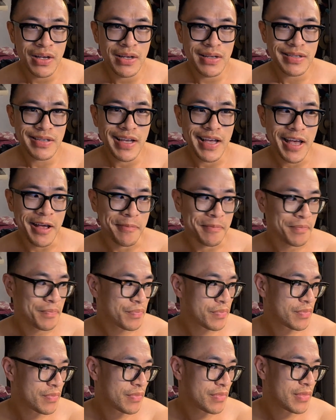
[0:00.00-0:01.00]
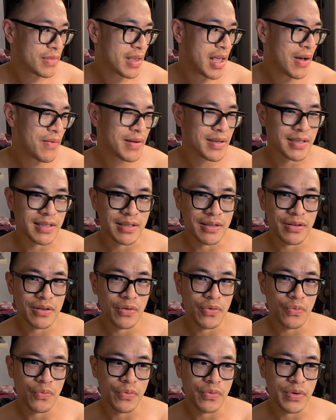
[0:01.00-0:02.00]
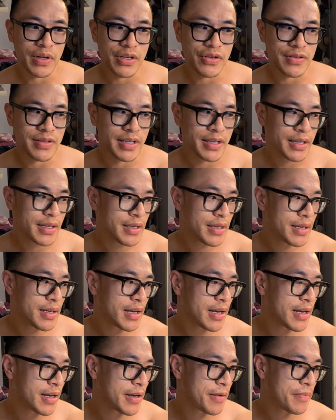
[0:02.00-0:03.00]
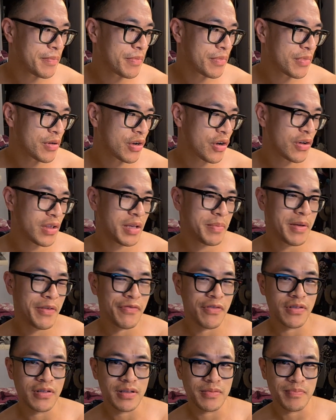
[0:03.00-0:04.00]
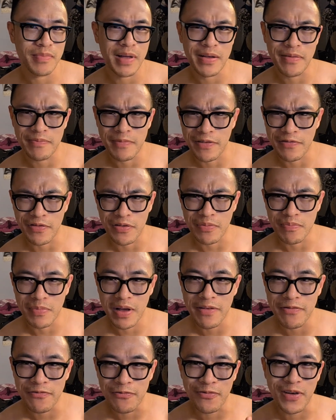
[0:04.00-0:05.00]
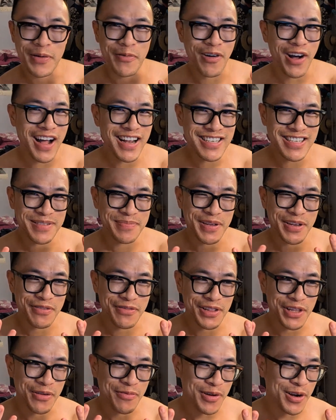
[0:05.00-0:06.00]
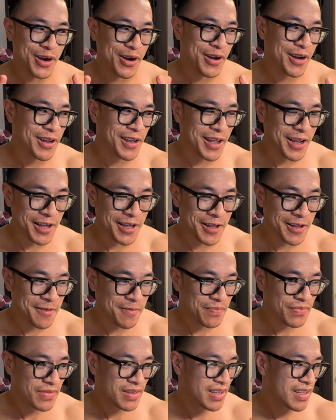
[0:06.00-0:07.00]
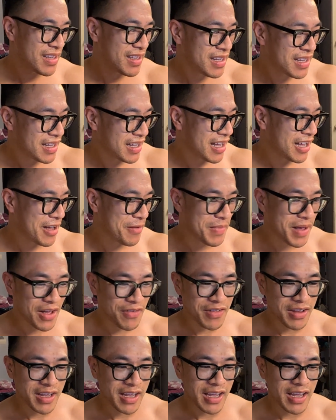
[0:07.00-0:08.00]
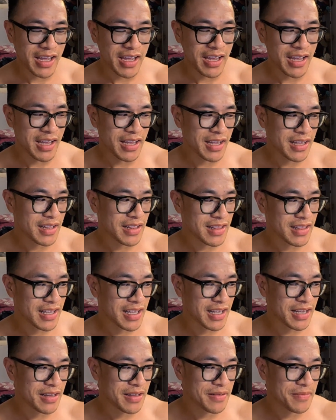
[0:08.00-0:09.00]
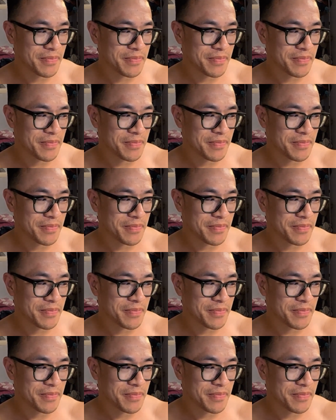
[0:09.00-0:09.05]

So yeah, that was interesting. Currently, my watch is being really weird and like having a like